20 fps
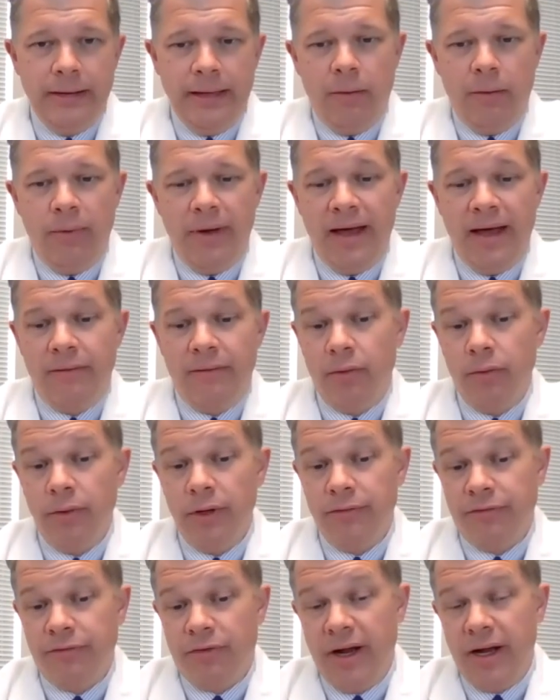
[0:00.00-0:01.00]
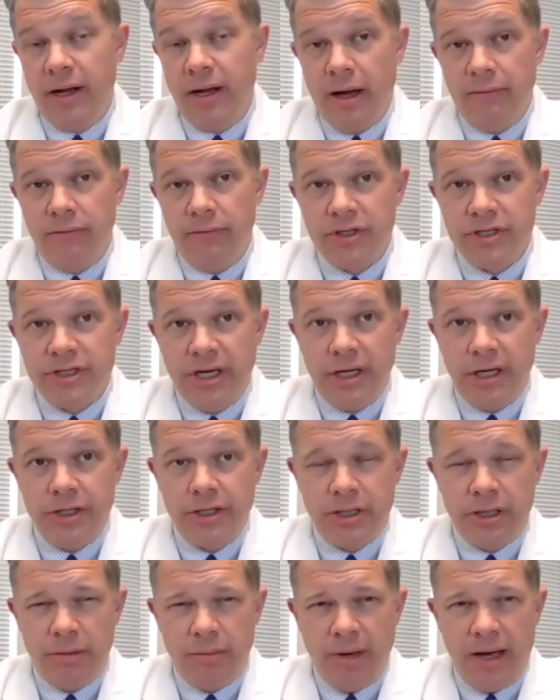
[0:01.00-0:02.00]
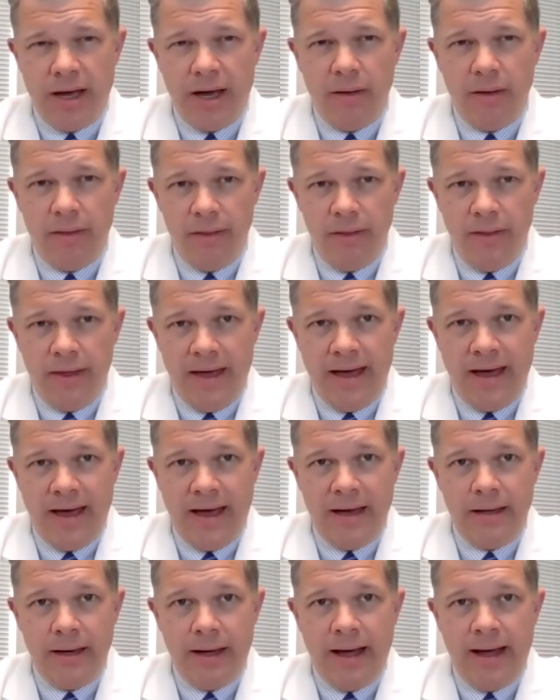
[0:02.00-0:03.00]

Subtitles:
And we have a real frank conversation about that.